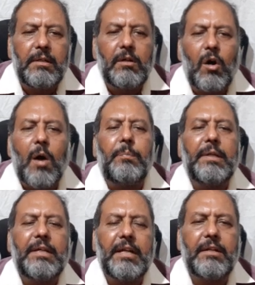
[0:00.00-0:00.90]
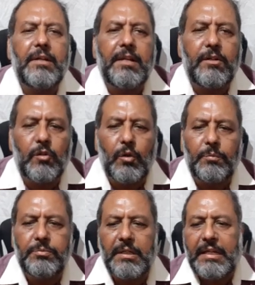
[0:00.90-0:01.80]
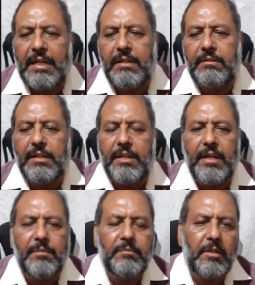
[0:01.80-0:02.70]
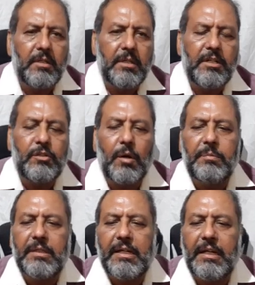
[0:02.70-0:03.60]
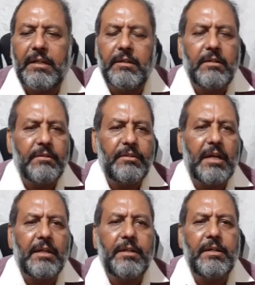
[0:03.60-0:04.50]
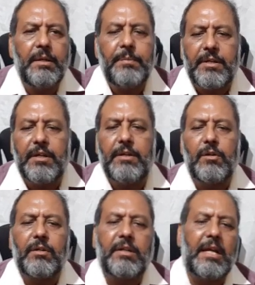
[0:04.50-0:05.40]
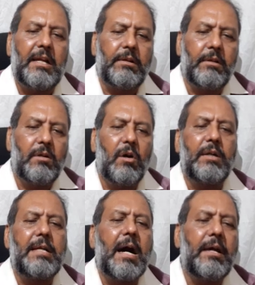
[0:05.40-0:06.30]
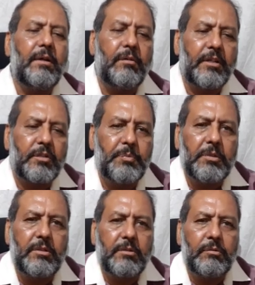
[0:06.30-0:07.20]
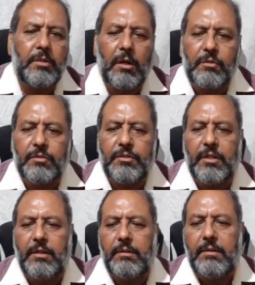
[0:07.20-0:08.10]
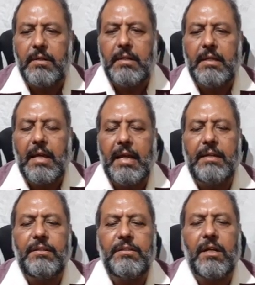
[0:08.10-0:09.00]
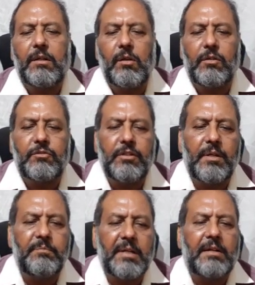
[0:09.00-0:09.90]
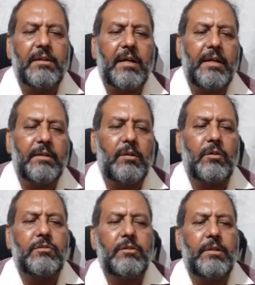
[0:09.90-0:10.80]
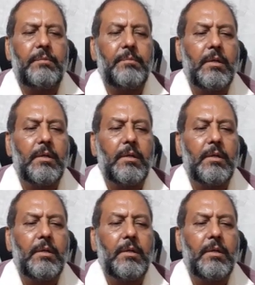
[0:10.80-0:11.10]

Obligate anaerobes, again the name is obligate. They are inhibited or killed or die on exposure to the oxygen. And these are Clostridium tetani, Clostridium